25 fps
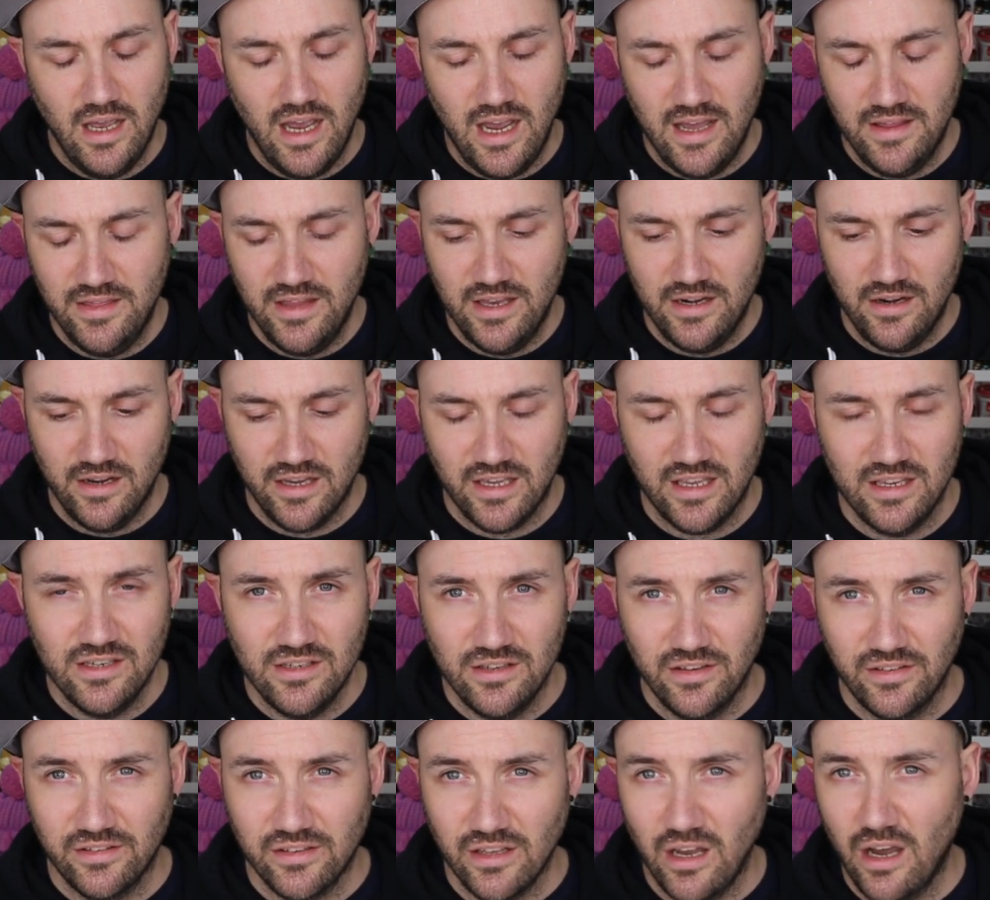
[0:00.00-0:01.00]
And then I can
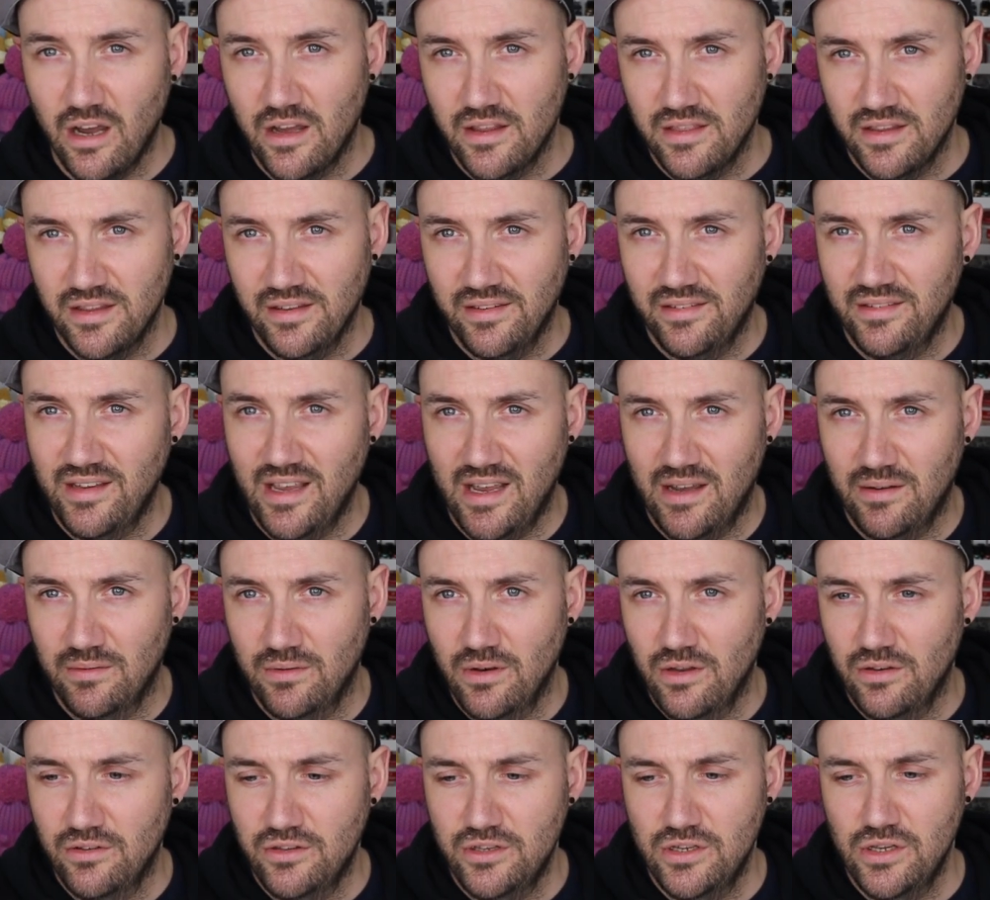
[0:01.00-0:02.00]
just cut this
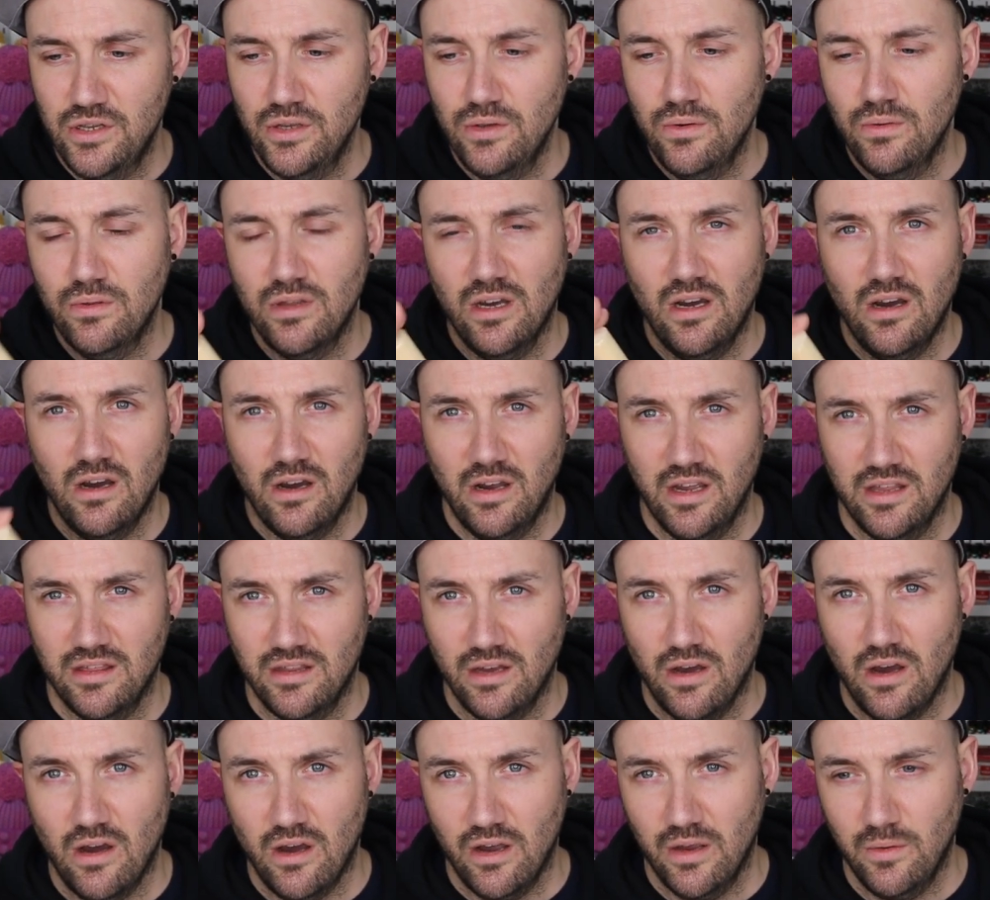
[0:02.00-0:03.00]
down to the height that
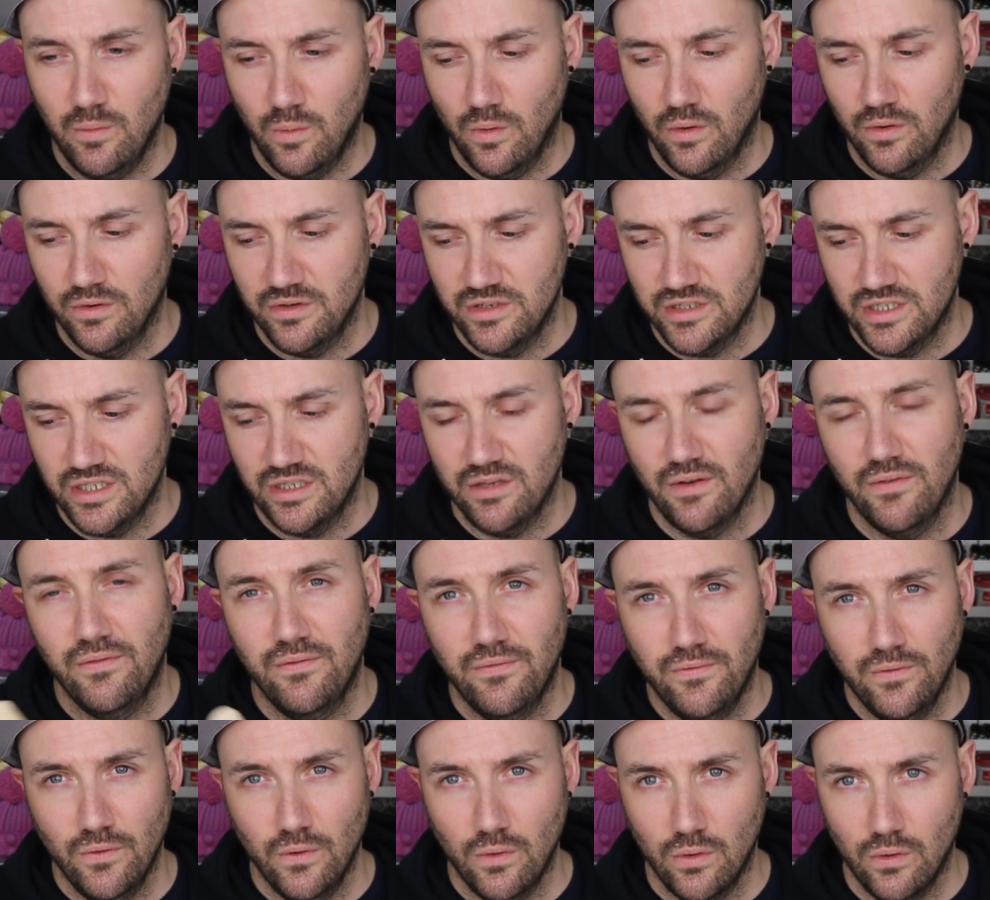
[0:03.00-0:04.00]
I want
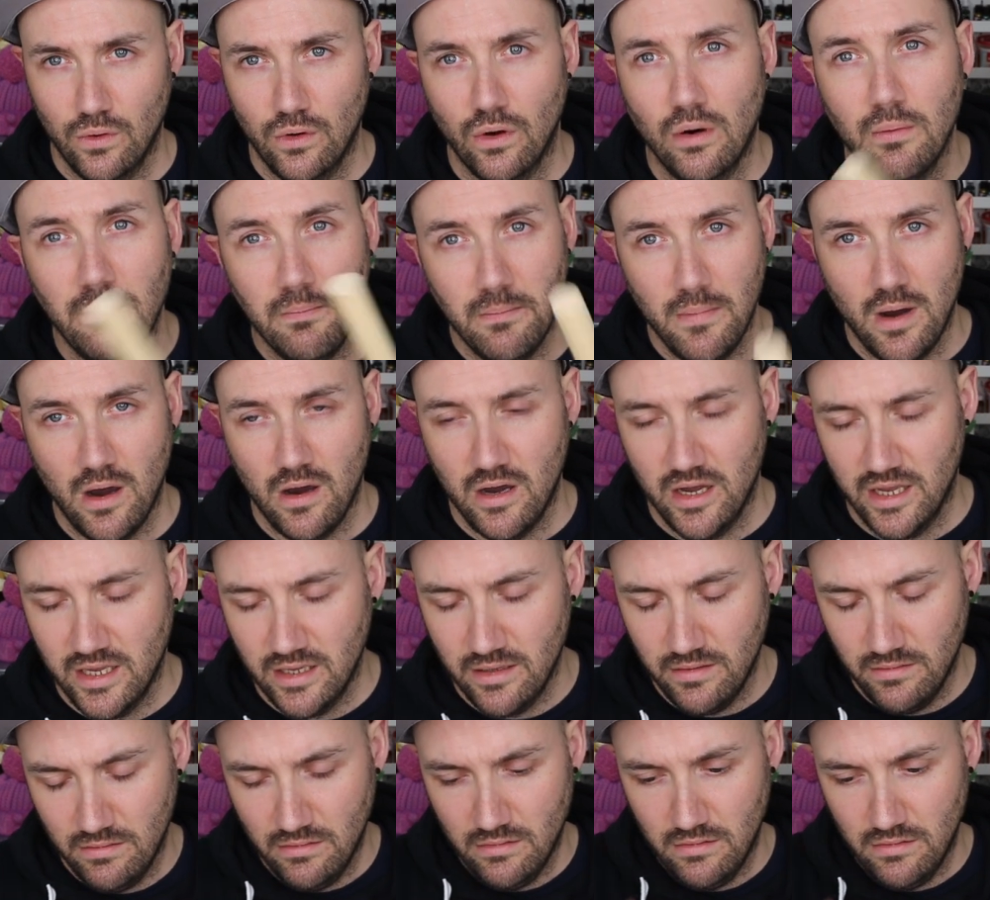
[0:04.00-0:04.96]
for my